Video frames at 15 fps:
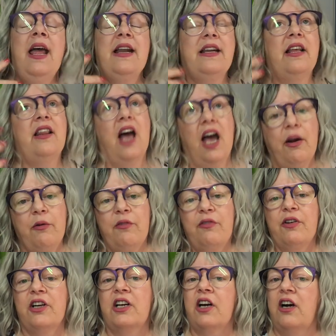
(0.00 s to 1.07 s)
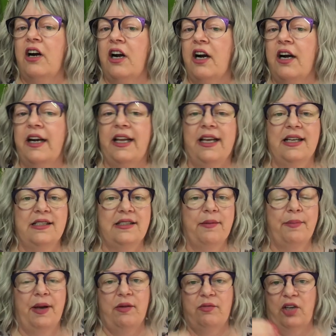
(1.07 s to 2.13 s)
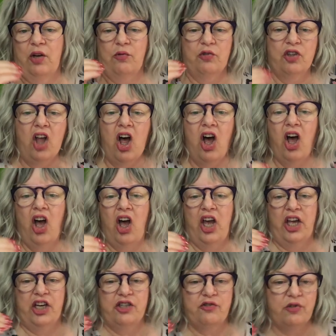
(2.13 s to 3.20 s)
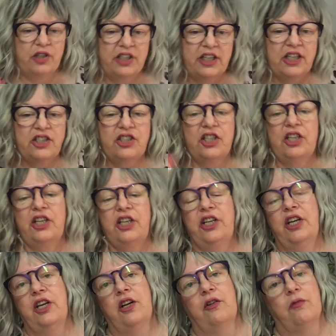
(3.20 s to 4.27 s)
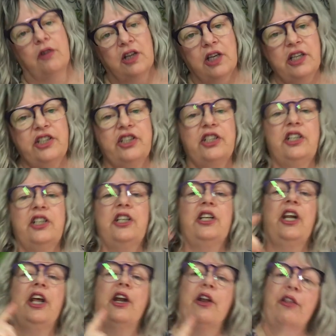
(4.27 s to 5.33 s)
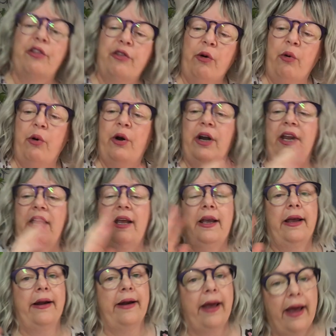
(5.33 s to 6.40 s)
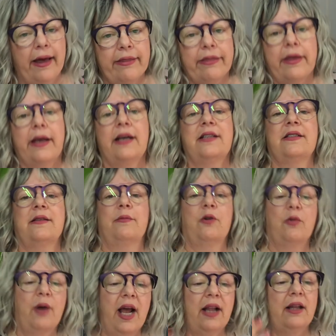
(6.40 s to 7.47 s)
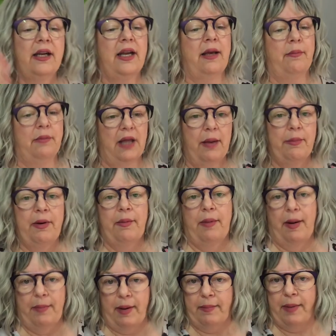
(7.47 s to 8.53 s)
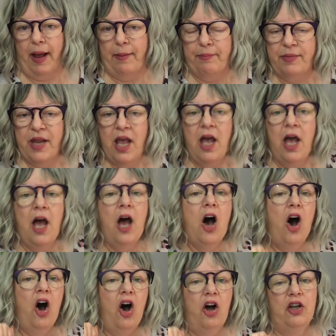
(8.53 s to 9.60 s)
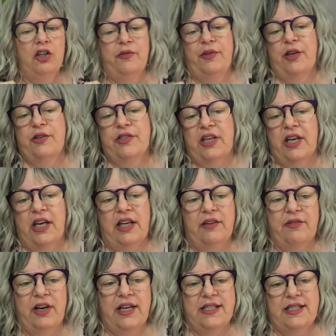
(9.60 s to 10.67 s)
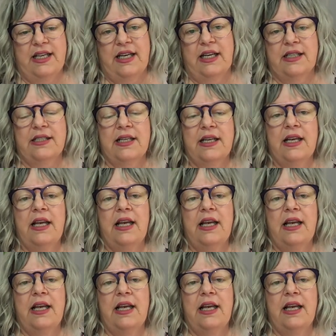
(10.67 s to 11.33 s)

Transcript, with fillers: Now, the Hierophant card is about, you know, law and tradition and religion and authority and ethics and morality and blah, blah, blah, blah, blah. All of those kind of ideas.